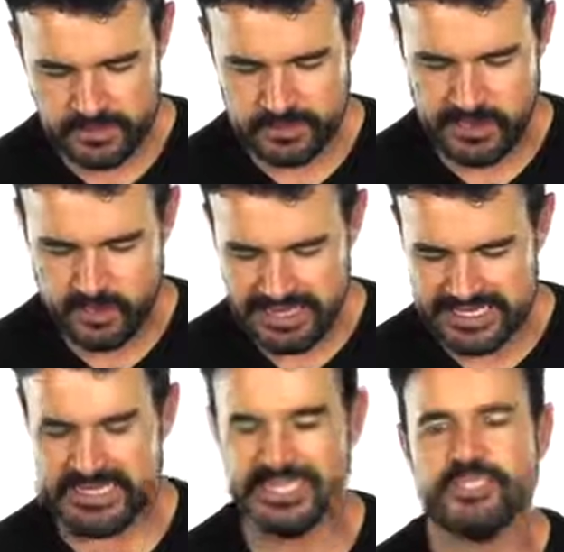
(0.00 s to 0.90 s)
to
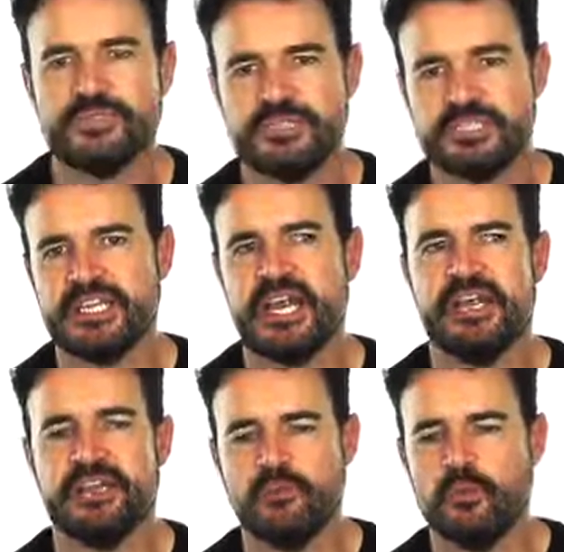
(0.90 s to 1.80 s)
alojarse, to
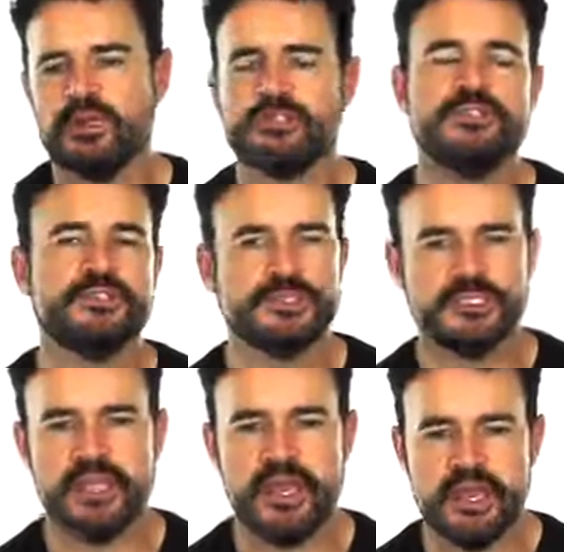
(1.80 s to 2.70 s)
stay. I want you to
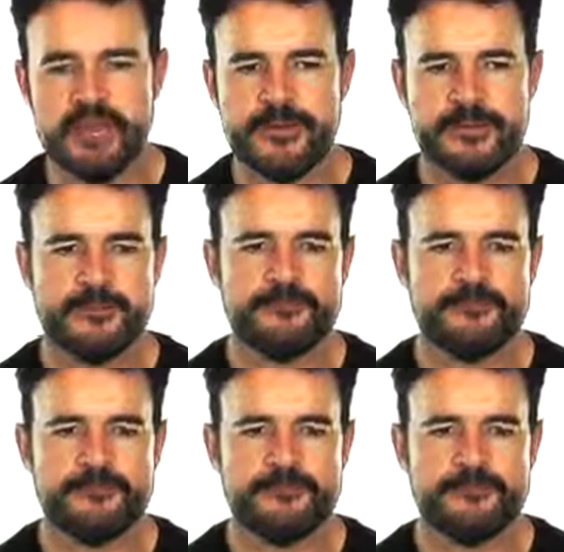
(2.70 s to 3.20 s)
stay.